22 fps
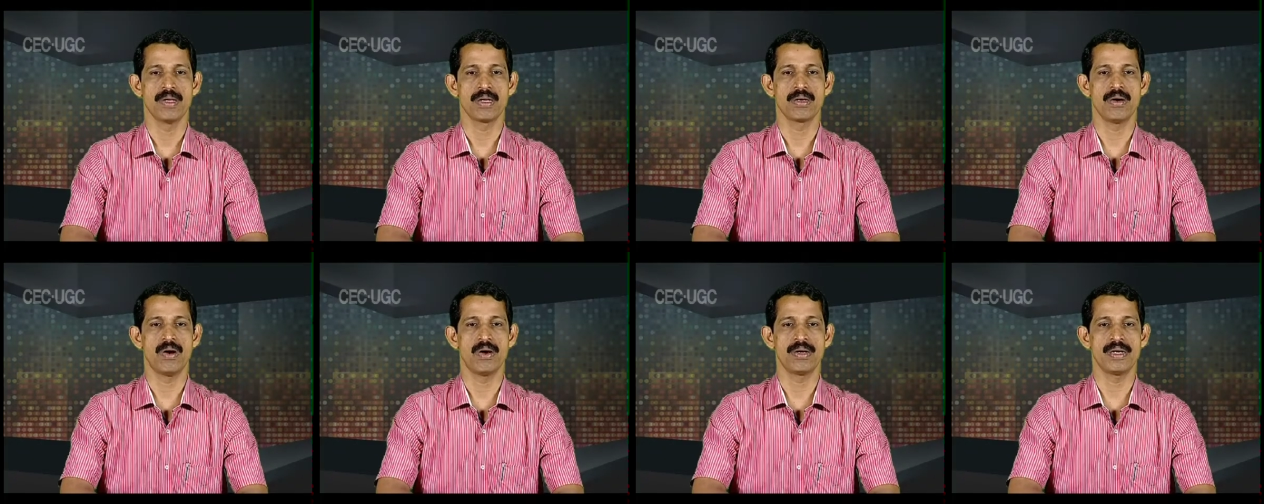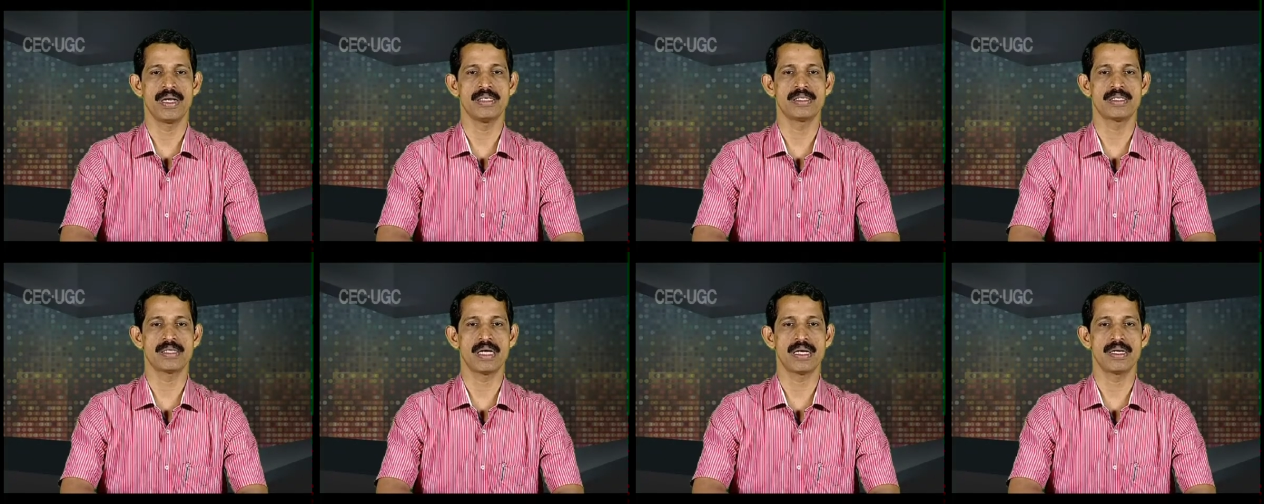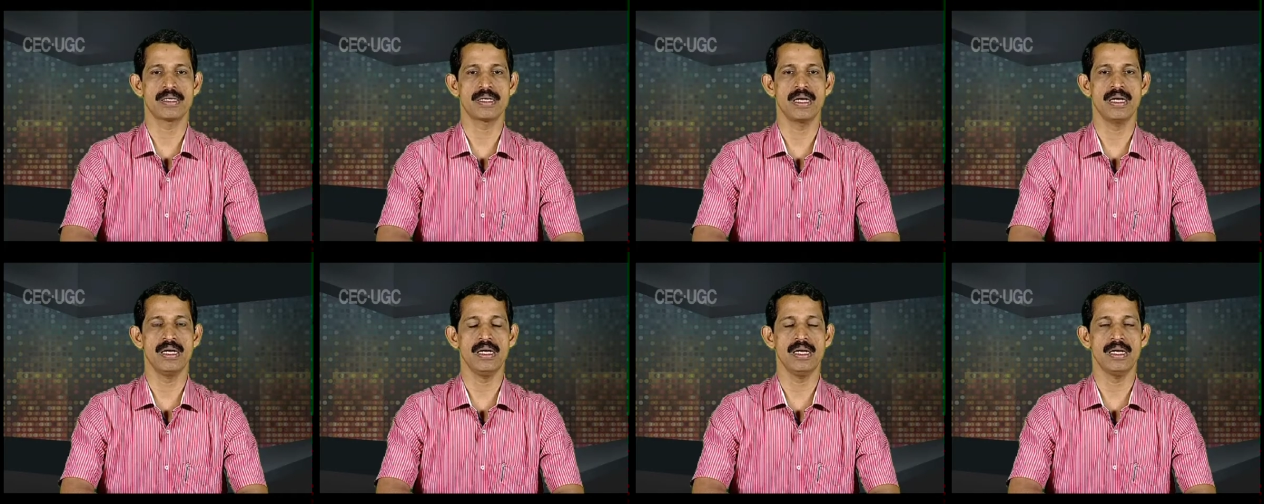God is
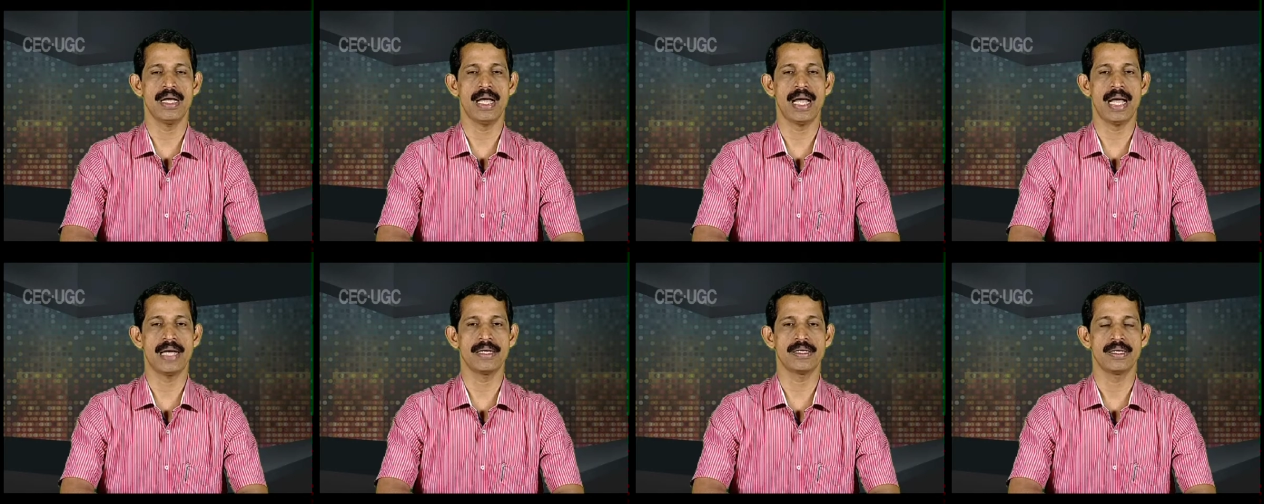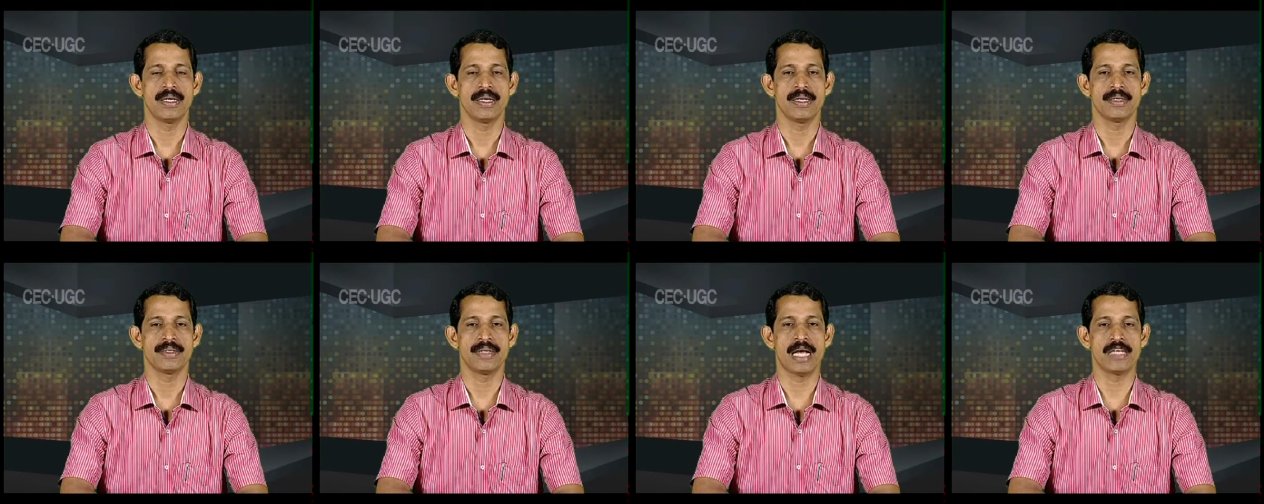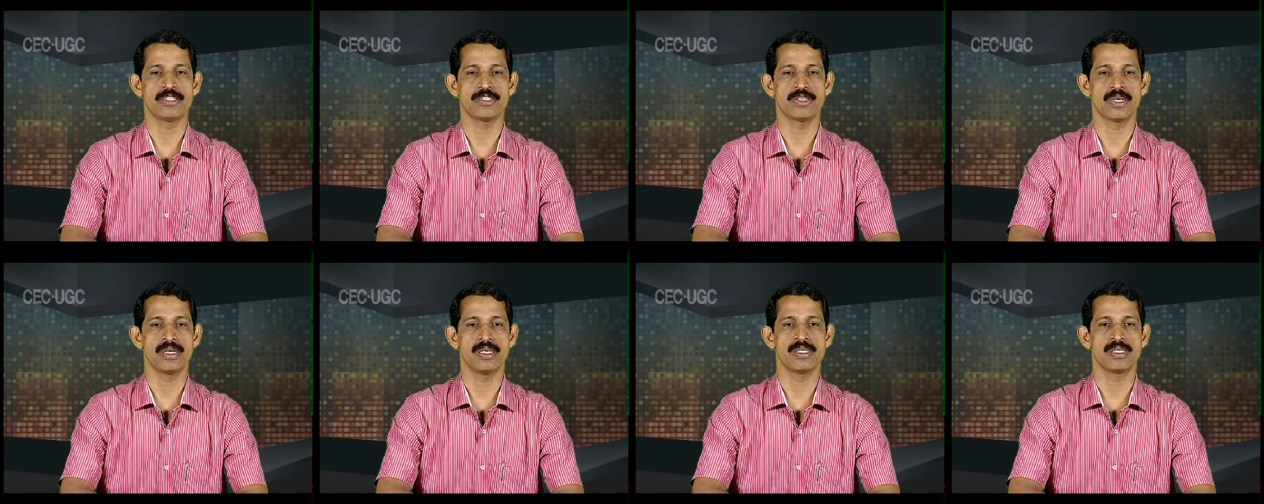central and
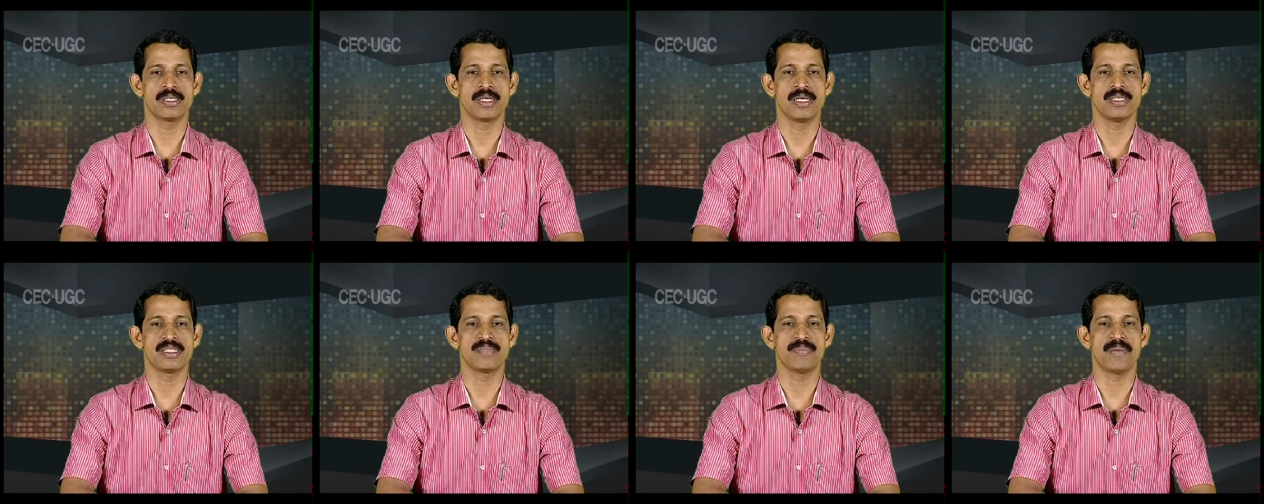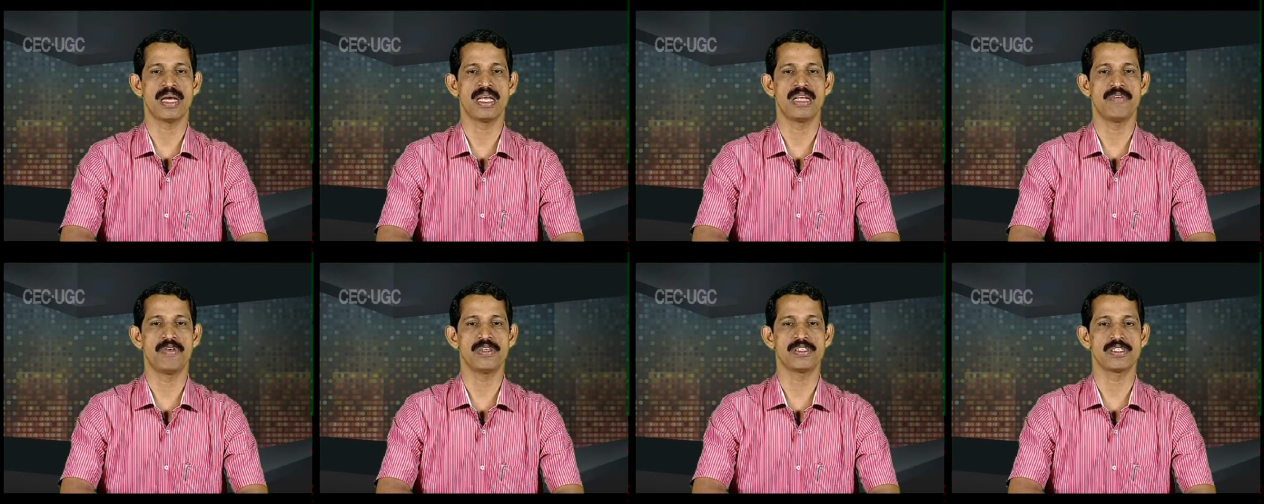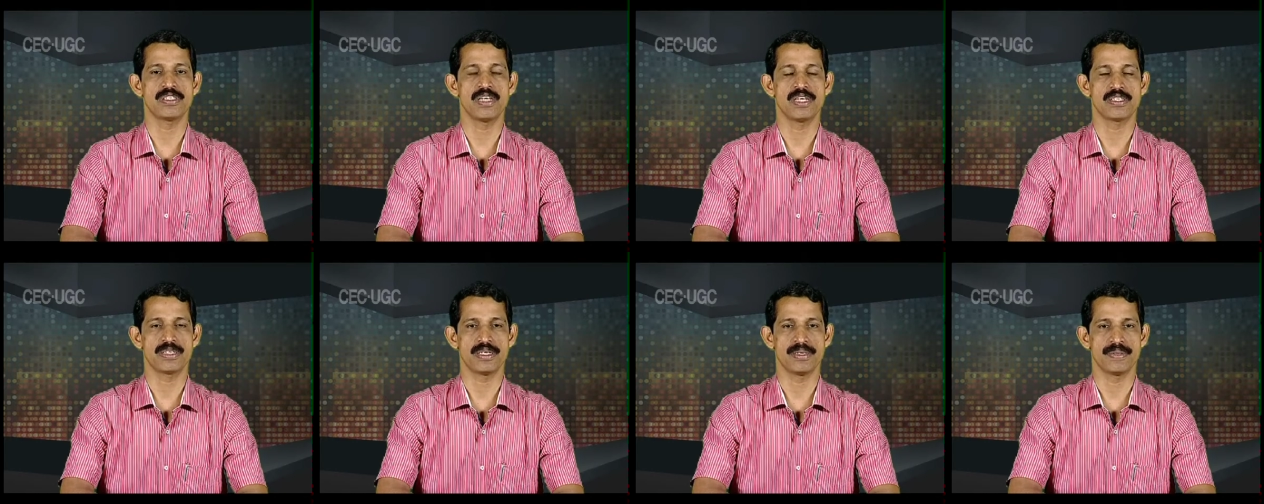nature is his
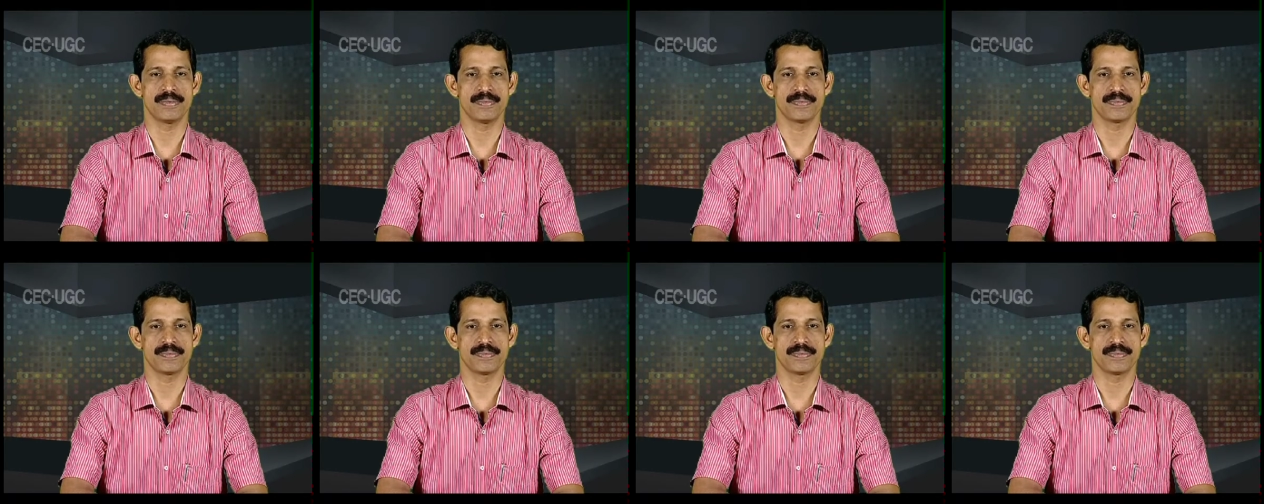manifestation.